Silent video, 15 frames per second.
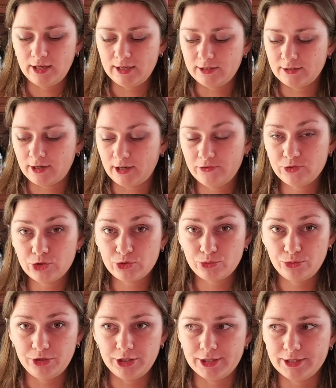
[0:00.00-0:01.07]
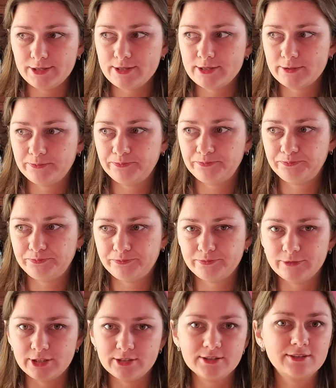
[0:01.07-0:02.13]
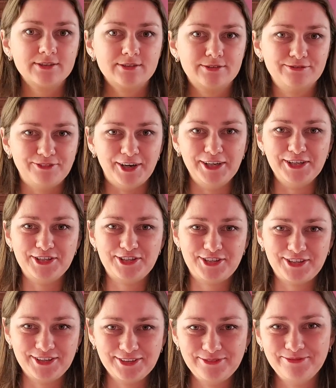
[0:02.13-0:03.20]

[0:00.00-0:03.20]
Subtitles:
And after 2 years, it's vanished